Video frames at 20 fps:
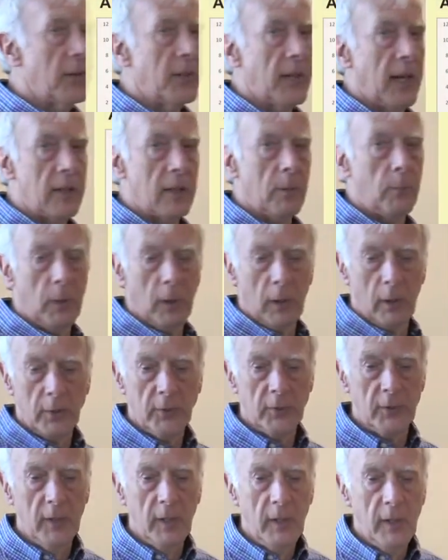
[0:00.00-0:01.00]
scatter
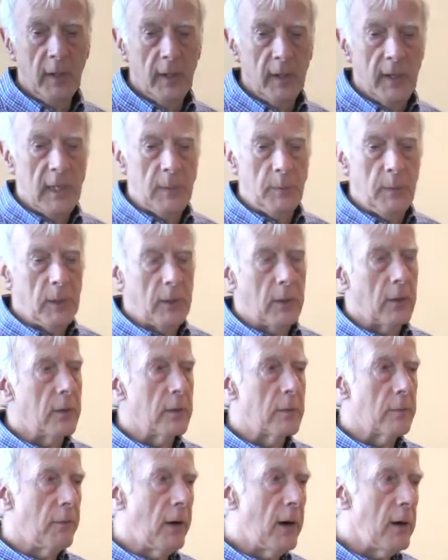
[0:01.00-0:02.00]
plots is
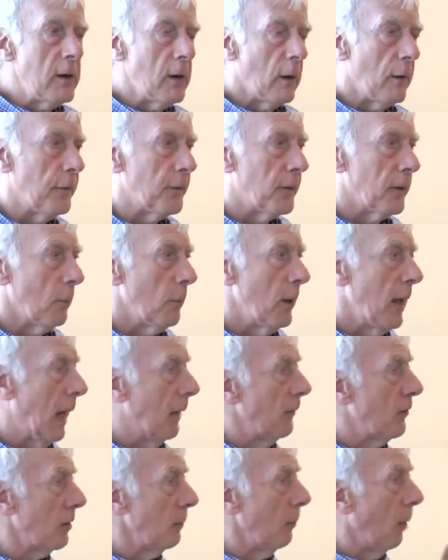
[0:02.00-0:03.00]
because very often we
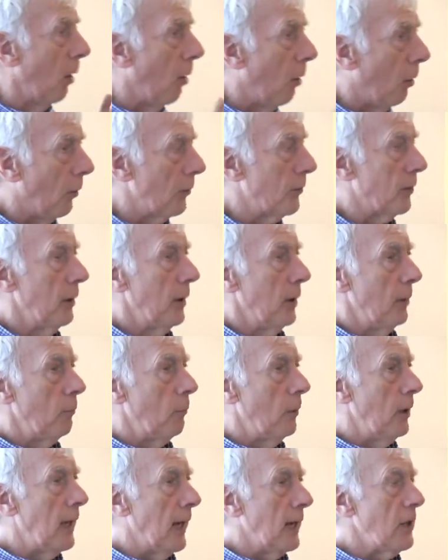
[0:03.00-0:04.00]
have some odd
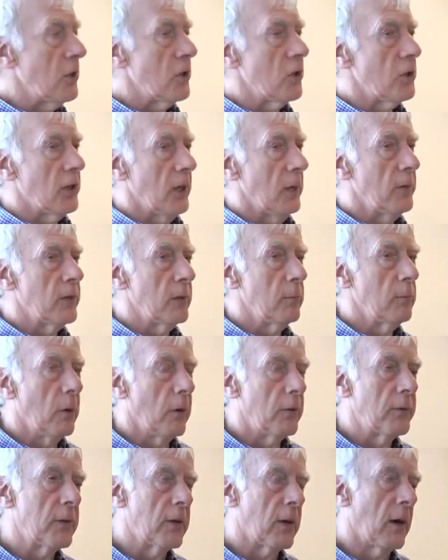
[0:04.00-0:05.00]
relationships, some
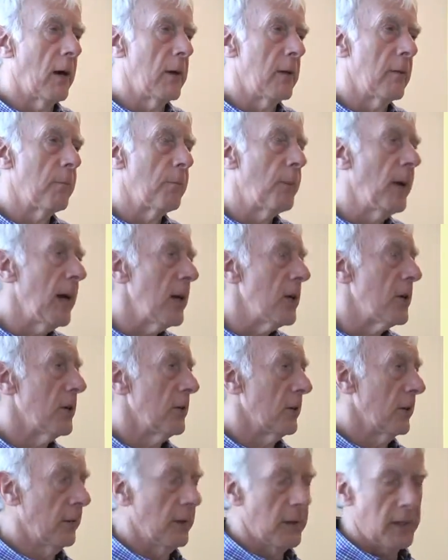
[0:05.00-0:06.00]
odd kind of
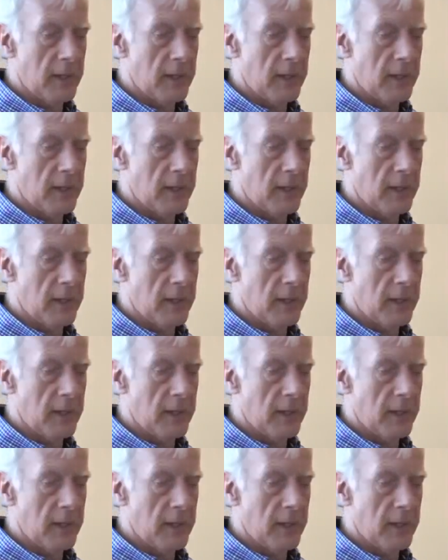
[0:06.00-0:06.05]
pictures of the